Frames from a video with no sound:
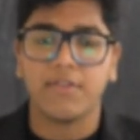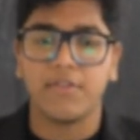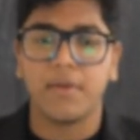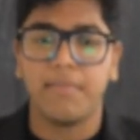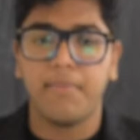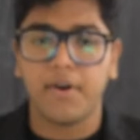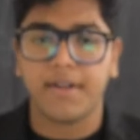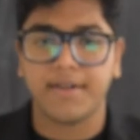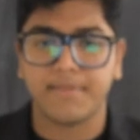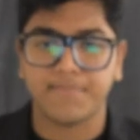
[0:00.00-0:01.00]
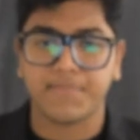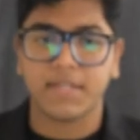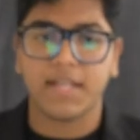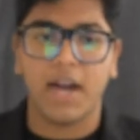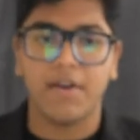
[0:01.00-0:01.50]
to the book
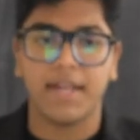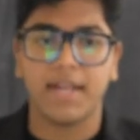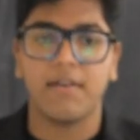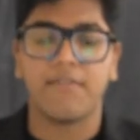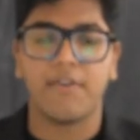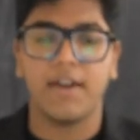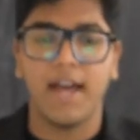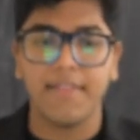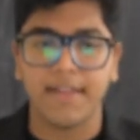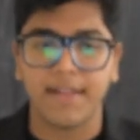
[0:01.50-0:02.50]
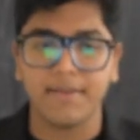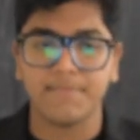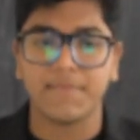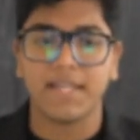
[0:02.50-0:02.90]
Counting for Nothing,